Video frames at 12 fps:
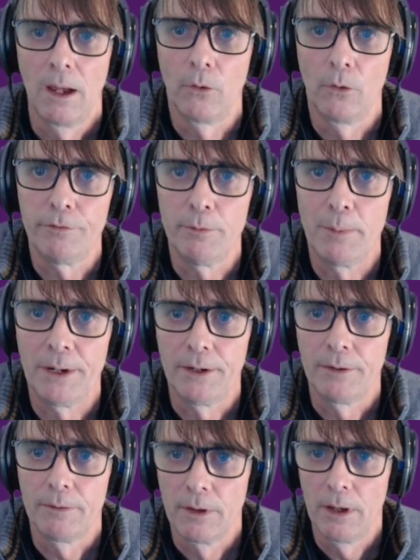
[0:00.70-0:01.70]
Hello
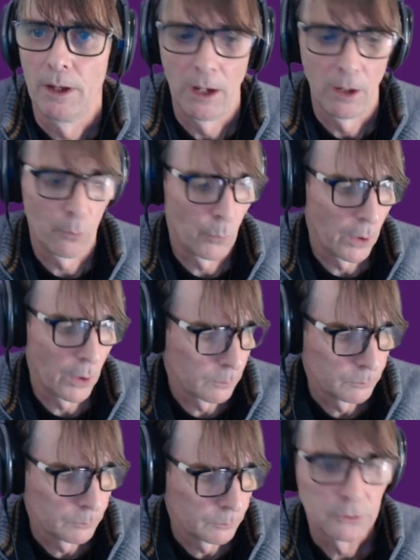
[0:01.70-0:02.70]
everybody, and
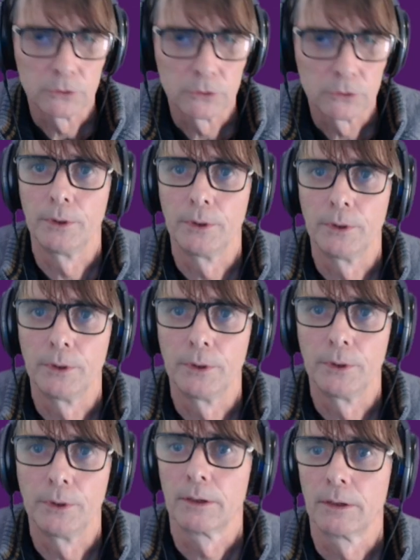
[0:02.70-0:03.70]
welcome to another